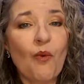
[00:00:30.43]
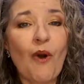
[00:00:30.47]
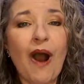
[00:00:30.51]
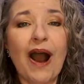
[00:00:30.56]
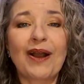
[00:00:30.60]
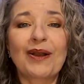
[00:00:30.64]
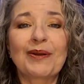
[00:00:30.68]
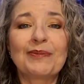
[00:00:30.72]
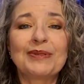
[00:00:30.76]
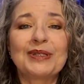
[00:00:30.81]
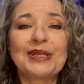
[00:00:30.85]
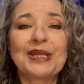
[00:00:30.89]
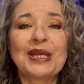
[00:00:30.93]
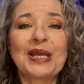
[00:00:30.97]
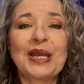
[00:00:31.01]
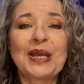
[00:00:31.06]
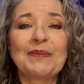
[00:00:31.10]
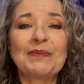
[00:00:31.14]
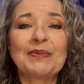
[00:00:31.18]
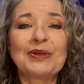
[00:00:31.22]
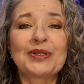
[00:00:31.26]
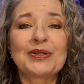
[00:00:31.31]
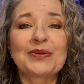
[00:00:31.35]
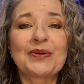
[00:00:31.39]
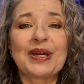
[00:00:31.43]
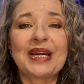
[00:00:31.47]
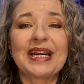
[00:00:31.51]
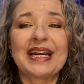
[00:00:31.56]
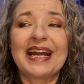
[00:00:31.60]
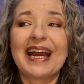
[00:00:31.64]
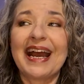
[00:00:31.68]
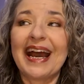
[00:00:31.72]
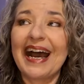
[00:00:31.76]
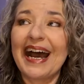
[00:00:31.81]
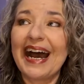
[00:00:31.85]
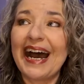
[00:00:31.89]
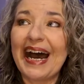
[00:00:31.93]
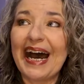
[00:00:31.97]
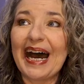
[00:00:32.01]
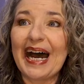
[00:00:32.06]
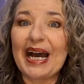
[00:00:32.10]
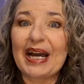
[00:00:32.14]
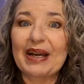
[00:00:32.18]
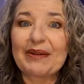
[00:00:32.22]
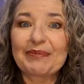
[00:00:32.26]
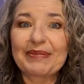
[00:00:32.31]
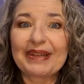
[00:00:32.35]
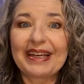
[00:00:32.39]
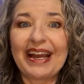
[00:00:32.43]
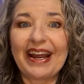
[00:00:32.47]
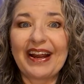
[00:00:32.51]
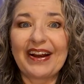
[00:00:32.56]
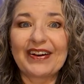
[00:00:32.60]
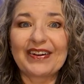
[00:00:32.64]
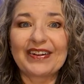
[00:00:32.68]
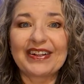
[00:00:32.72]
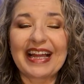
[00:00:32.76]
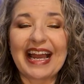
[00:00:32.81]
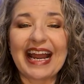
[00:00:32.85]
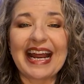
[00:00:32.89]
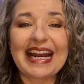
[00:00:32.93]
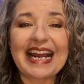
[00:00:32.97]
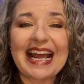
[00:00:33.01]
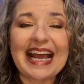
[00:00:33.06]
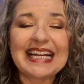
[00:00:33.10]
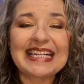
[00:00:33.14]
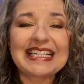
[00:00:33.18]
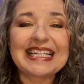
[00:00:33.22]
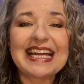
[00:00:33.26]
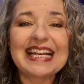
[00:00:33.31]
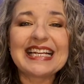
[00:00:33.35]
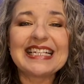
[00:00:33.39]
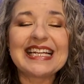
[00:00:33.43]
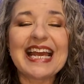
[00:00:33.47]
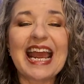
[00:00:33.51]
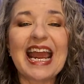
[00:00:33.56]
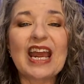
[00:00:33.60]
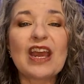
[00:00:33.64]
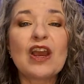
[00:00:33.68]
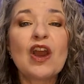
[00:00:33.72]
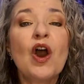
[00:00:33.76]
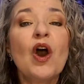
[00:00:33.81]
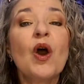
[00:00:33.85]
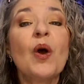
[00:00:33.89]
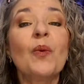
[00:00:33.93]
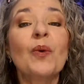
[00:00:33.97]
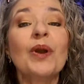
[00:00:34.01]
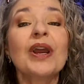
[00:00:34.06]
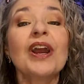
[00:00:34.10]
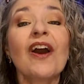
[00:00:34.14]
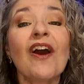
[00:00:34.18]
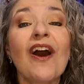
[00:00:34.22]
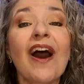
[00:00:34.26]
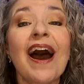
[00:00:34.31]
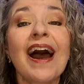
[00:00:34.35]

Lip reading: Welcome to the InBetween. I'm Carol Ann, and today we are